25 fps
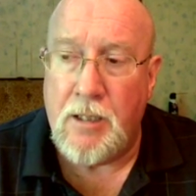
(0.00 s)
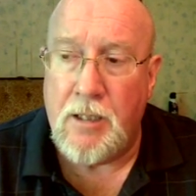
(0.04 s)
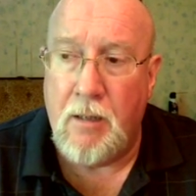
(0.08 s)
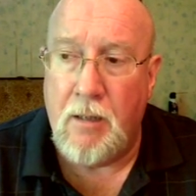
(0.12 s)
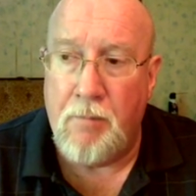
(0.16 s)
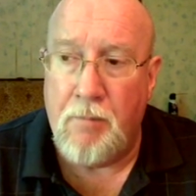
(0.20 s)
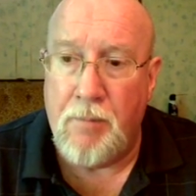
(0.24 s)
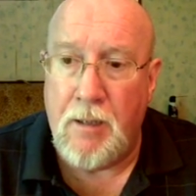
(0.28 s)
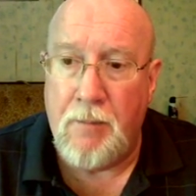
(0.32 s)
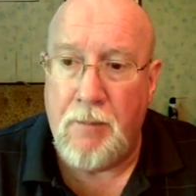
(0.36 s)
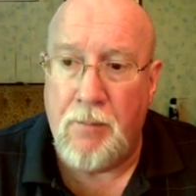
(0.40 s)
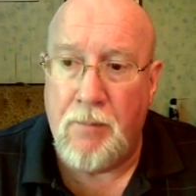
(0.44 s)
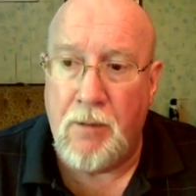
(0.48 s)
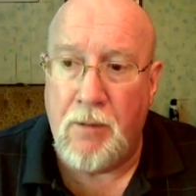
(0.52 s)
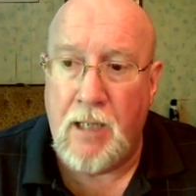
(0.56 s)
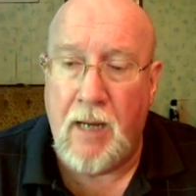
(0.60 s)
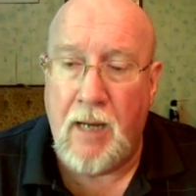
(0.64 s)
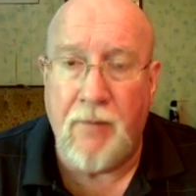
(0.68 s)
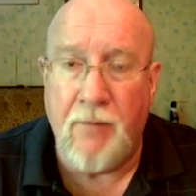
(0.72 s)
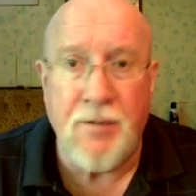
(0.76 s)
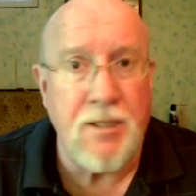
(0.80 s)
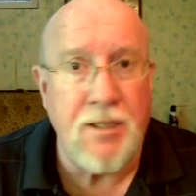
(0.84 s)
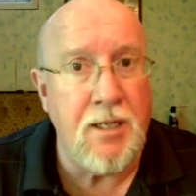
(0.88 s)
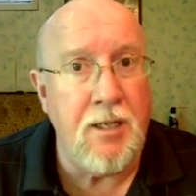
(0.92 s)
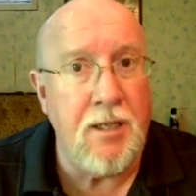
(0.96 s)
Some people
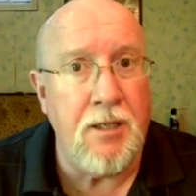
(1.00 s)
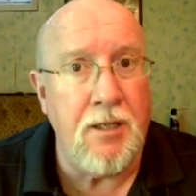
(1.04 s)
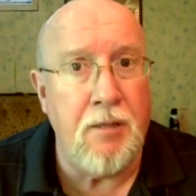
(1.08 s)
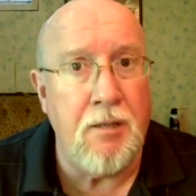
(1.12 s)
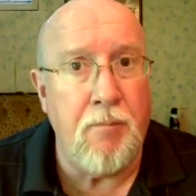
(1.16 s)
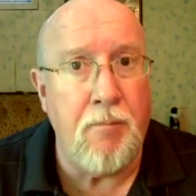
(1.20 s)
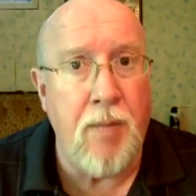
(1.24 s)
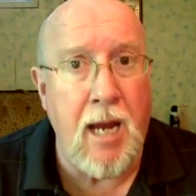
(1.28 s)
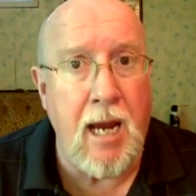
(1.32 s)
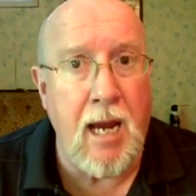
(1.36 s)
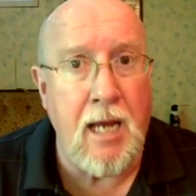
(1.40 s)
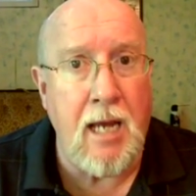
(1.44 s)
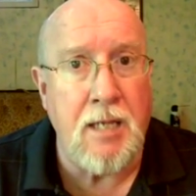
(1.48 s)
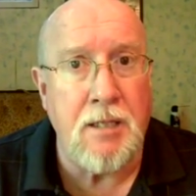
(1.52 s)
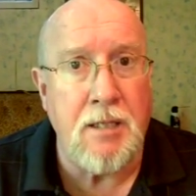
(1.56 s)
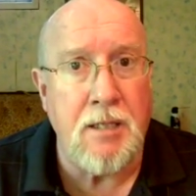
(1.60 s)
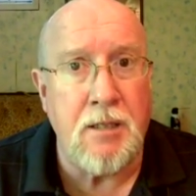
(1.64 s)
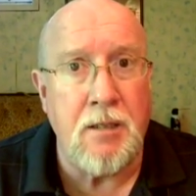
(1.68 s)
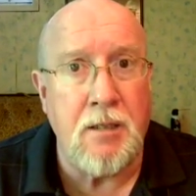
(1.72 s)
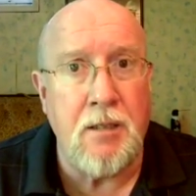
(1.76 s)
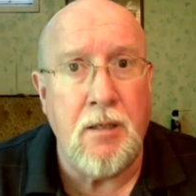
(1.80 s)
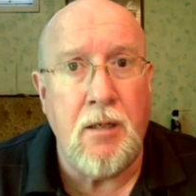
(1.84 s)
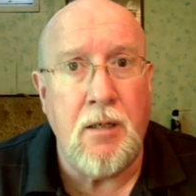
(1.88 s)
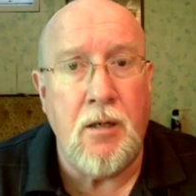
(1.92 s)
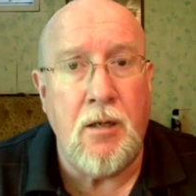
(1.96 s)
I've seen in the
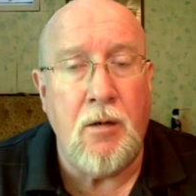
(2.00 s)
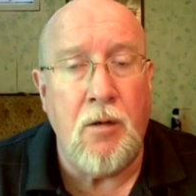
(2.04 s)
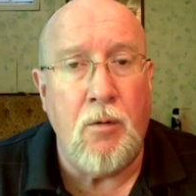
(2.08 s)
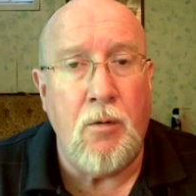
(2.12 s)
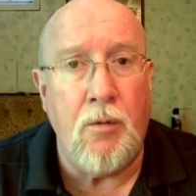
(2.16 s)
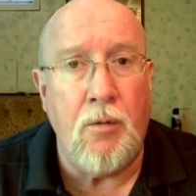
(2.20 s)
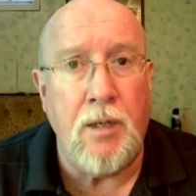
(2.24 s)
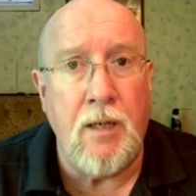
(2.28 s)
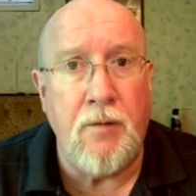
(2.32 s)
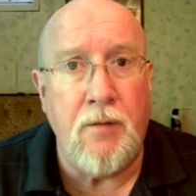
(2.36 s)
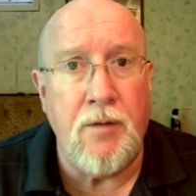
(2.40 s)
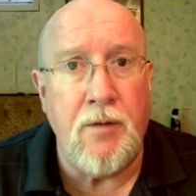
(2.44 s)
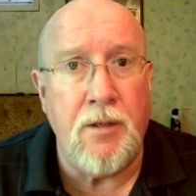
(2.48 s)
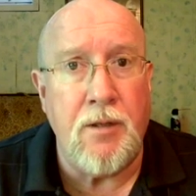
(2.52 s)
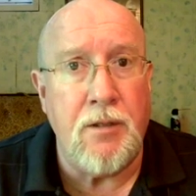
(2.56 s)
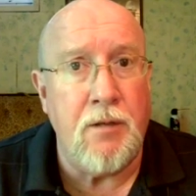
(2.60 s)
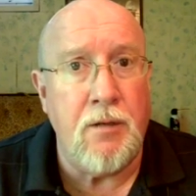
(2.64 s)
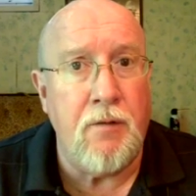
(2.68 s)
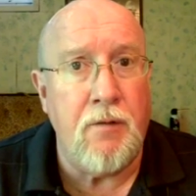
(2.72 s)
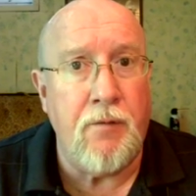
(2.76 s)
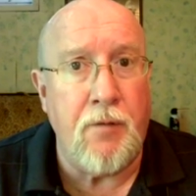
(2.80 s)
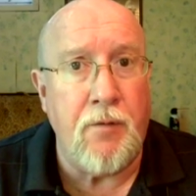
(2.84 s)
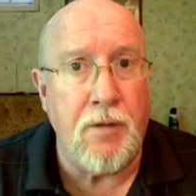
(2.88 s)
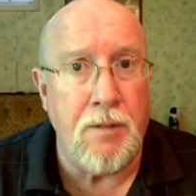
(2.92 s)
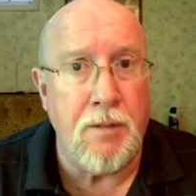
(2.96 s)
past, when they've done
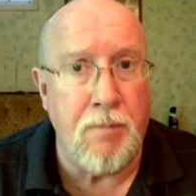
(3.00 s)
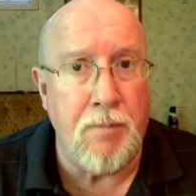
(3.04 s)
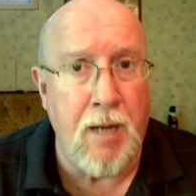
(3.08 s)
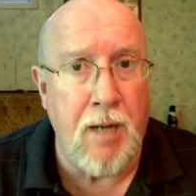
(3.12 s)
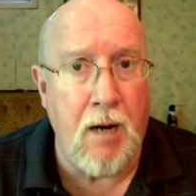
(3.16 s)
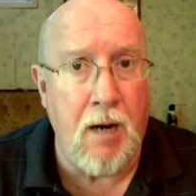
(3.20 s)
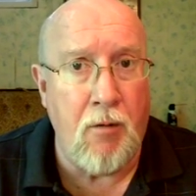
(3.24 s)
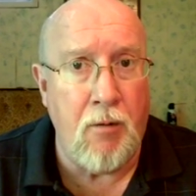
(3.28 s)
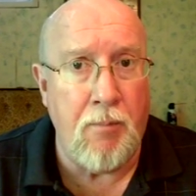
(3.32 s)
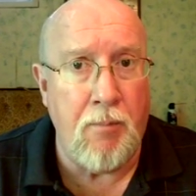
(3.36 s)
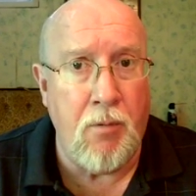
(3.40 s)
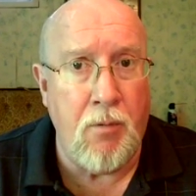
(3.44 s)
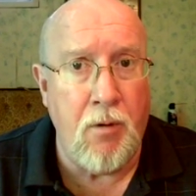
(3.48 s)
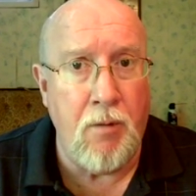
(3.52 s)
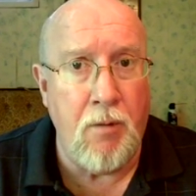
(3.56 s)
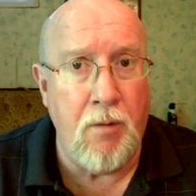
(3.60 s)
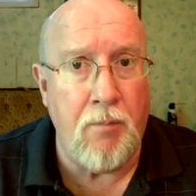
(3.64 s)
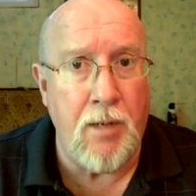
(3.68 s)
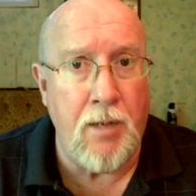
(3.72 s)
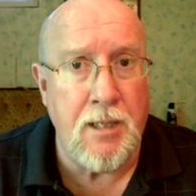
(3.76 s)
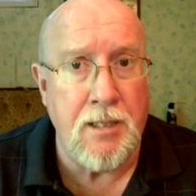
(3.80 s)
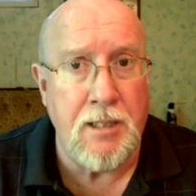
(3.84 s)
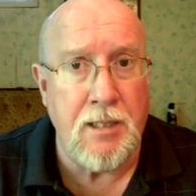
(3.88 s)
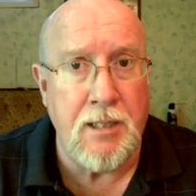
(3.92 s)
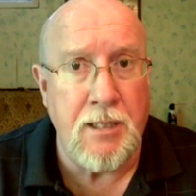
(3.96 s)
their first
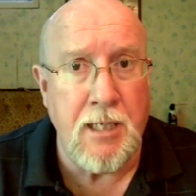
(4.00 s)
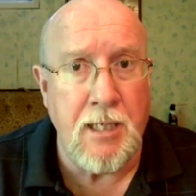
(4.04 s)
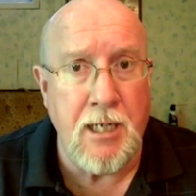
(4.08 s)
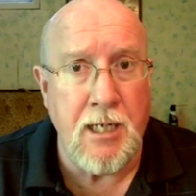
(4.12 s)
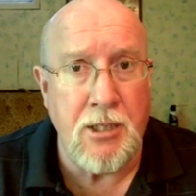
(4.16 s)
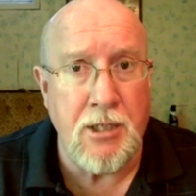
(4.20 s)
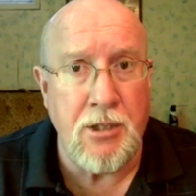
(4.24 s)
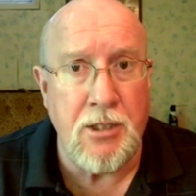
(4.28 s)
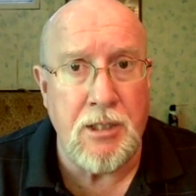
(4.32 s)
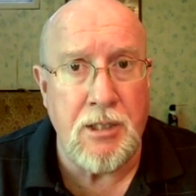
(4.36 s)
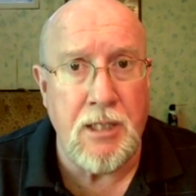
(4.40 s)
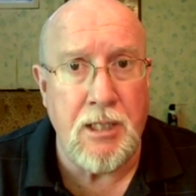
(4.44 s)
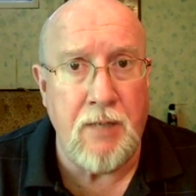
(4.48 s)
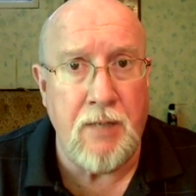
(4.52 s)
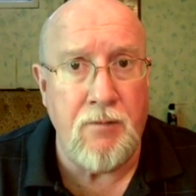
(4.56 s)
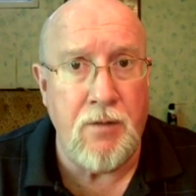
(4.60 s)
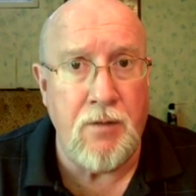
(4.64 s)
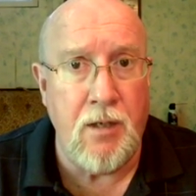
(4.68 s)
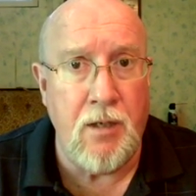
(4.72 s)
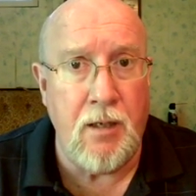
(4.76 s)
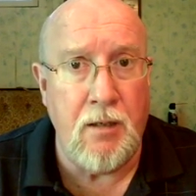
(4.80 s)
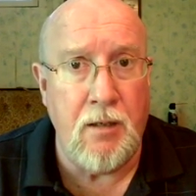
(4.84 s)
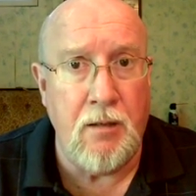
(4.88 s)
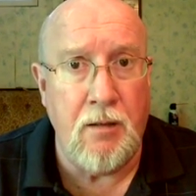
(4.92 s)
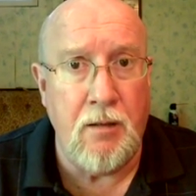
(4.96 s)
PowerPoint presentations,
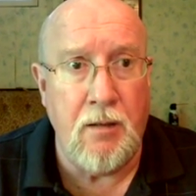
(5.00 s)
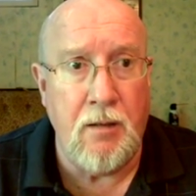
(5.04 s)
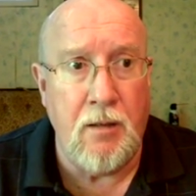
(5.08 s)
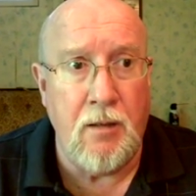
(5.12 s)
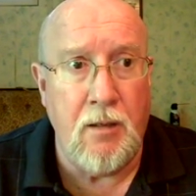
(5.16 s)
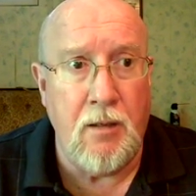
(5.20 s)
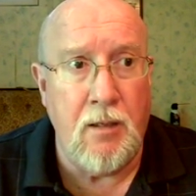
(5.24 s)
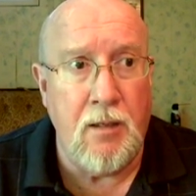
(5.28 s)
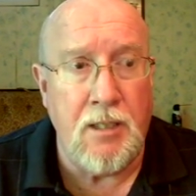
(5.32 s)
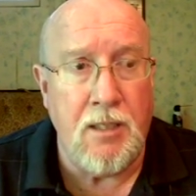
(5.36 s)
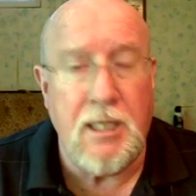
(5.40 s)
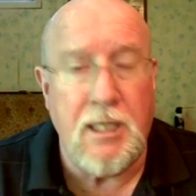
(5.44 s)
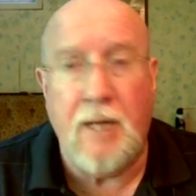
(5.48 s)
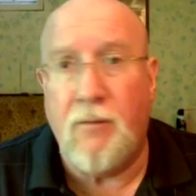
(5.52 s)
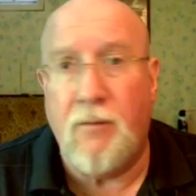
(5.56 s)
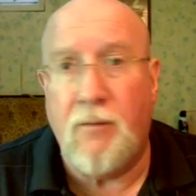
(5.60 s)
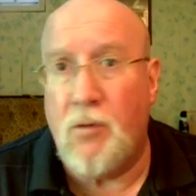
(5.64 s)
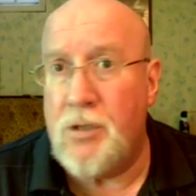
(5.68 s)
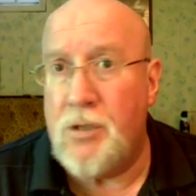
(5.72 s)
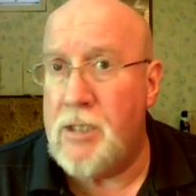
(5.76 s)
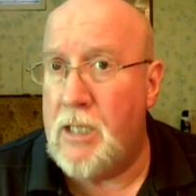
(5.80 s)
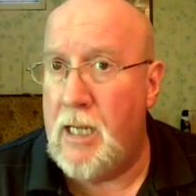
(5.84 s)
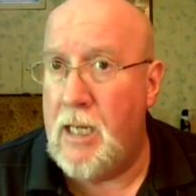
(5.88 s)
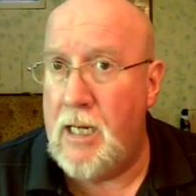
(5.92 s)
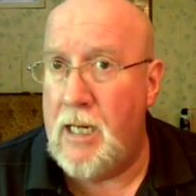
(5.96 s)
they've done
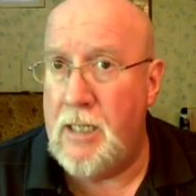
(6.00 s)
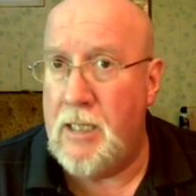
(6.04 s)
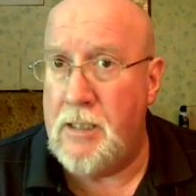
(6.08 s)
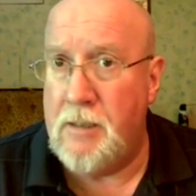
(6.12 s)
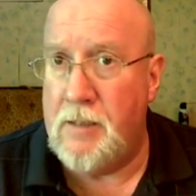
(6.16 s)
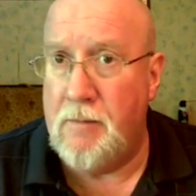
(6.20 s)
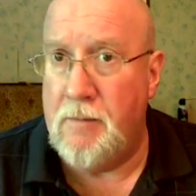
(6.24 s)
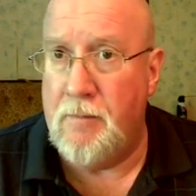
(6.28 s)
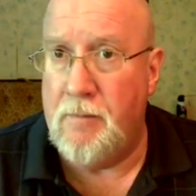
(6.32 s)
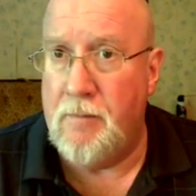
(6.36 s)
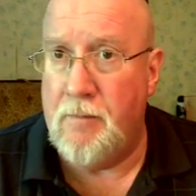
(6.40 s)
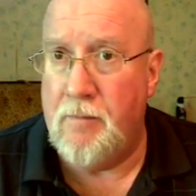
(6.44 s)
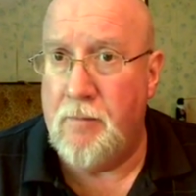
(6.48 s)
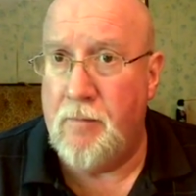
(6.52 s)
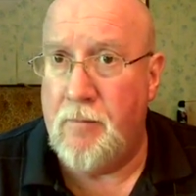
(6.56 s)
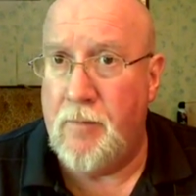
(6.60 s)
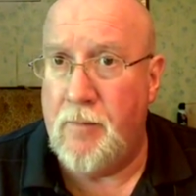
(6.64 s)
several slides.